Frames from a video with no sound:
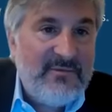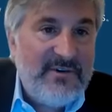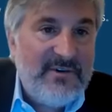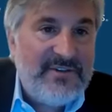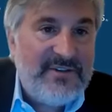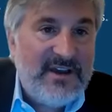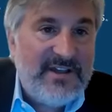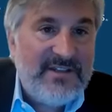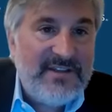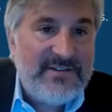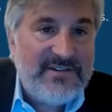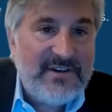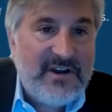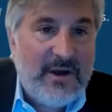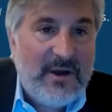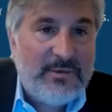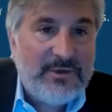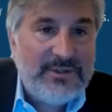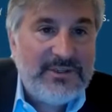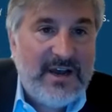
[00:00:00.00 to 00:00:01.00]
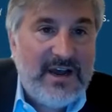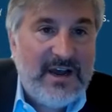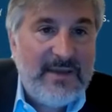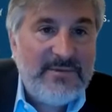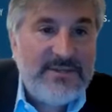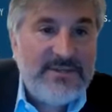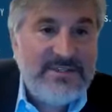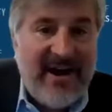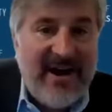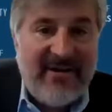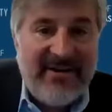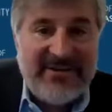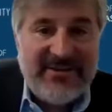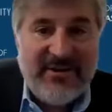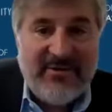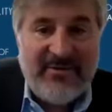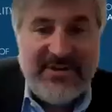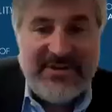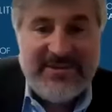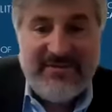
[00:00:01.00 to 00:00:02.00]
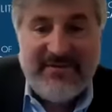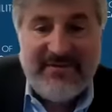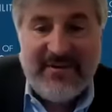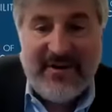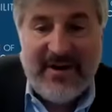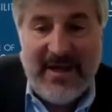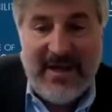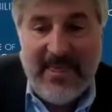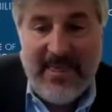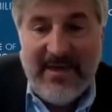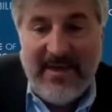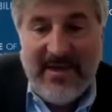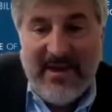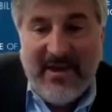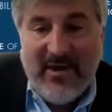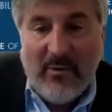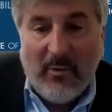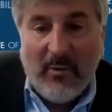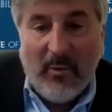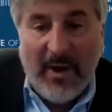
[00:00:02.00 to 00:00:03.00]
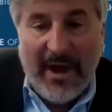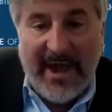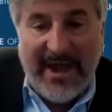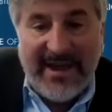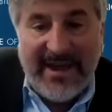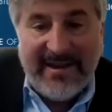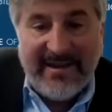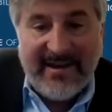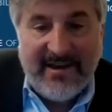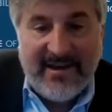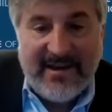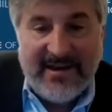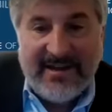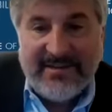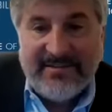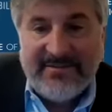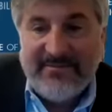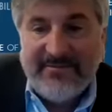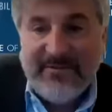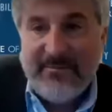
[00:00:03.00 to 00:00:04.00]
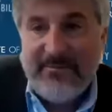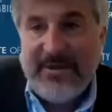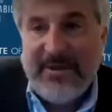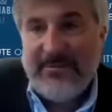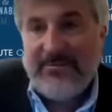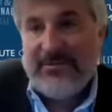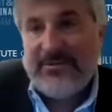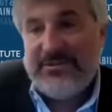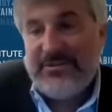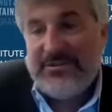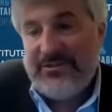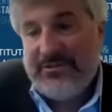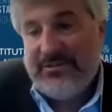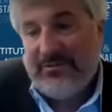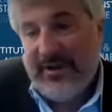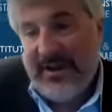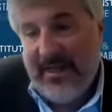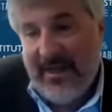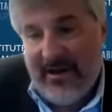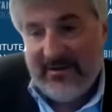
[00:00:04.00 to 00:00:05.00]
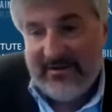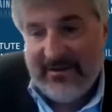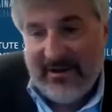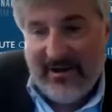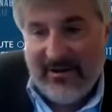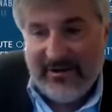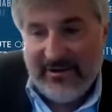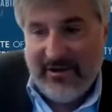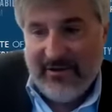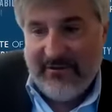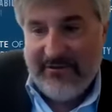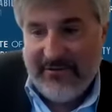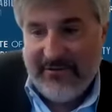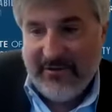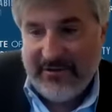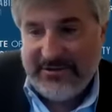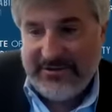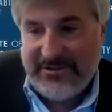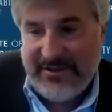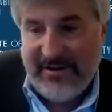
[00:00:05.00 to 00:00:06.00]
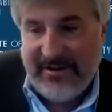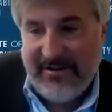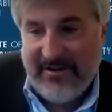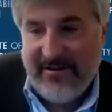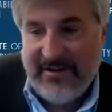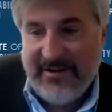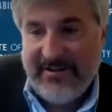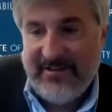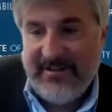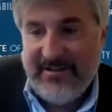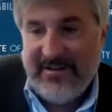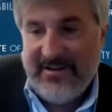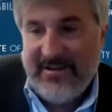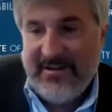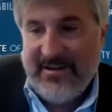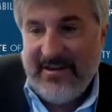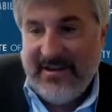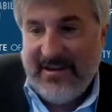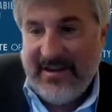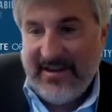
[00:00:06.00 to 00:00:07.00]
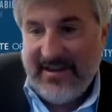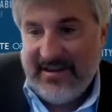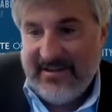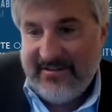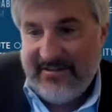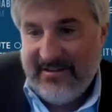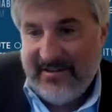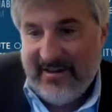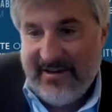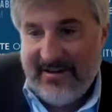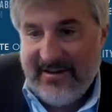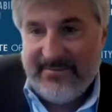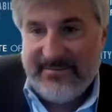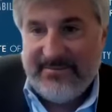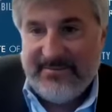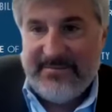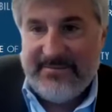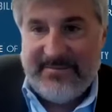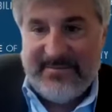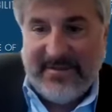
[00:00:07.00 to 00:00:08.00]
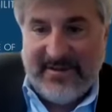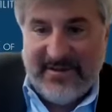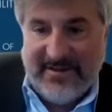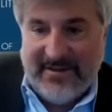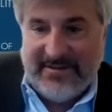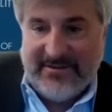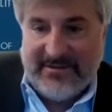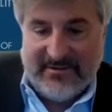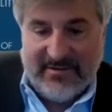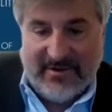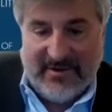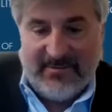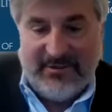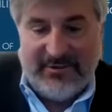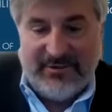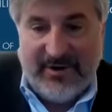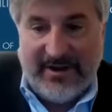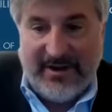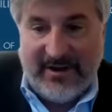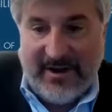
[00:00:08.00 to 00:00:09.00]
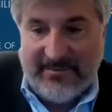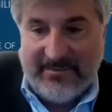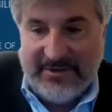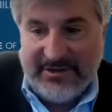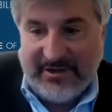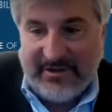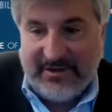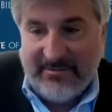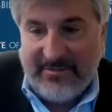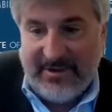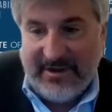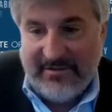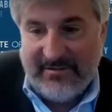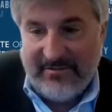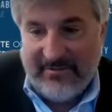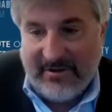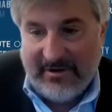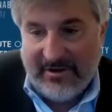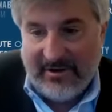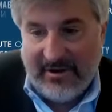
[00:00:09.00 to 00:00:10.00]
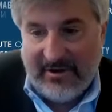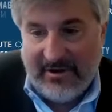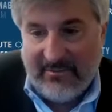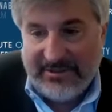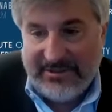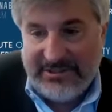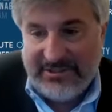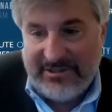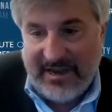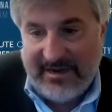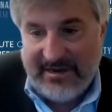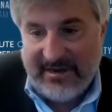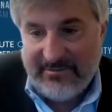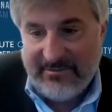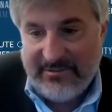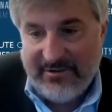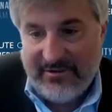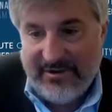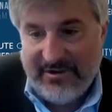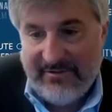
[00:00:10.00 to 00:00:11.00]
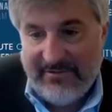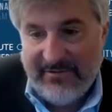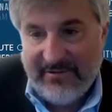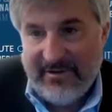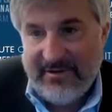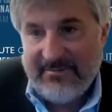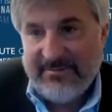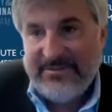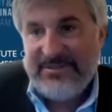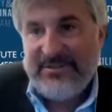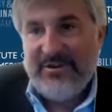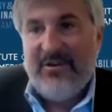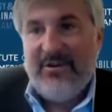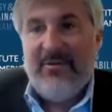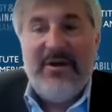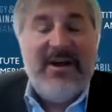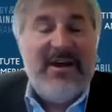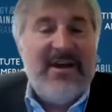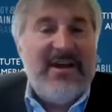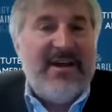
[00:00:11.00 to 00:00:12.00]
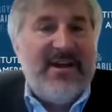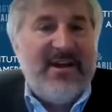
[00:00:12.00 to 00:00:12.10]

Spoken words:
we've done this a couple times now. It's always a fun way for people to join. And I'll go first here. So I'm just going to I'll call what state I'm joining from. So